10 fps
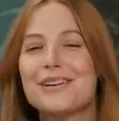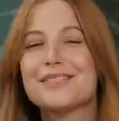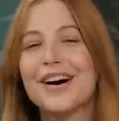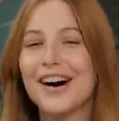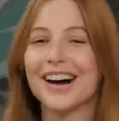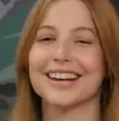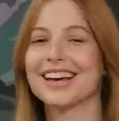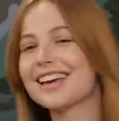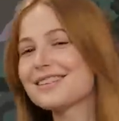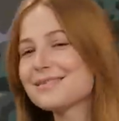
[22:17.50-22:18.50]
move on.
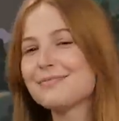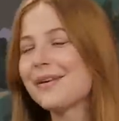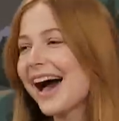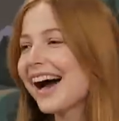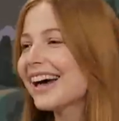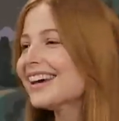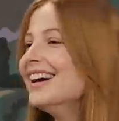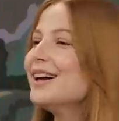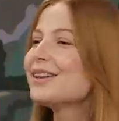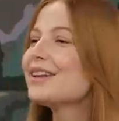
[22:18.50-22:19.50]
It's bad.
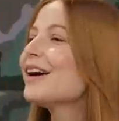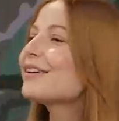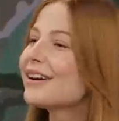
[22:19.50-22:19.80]
No,